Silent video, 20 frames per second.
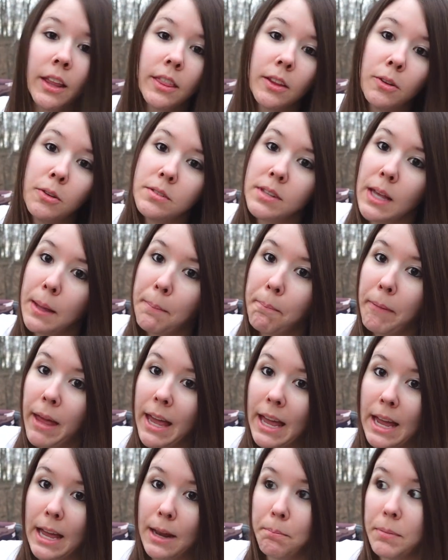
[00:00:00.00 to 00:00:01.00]
there was a
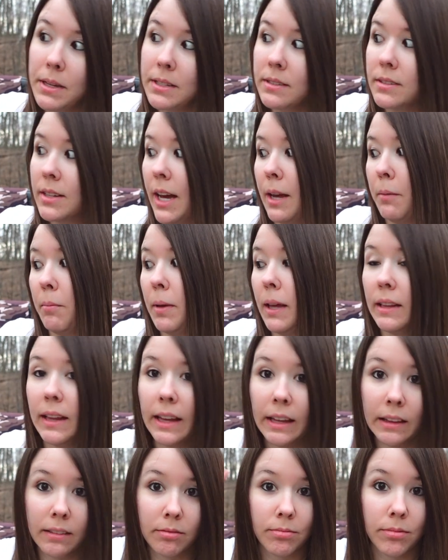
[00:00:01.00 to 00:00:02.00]
man beside me,
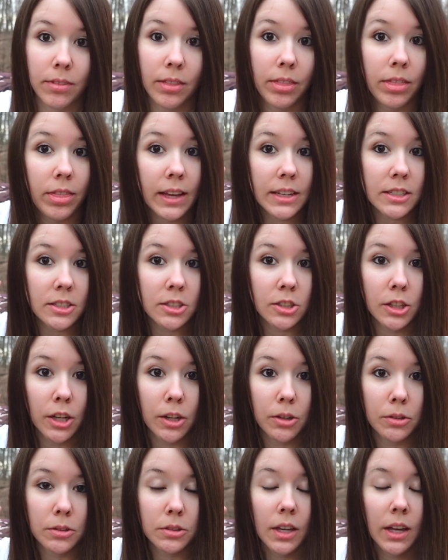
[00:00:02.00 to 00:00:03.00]
like this
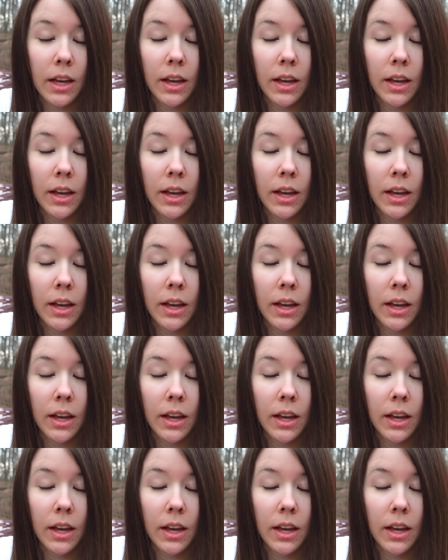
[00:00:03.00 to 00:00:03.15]
close,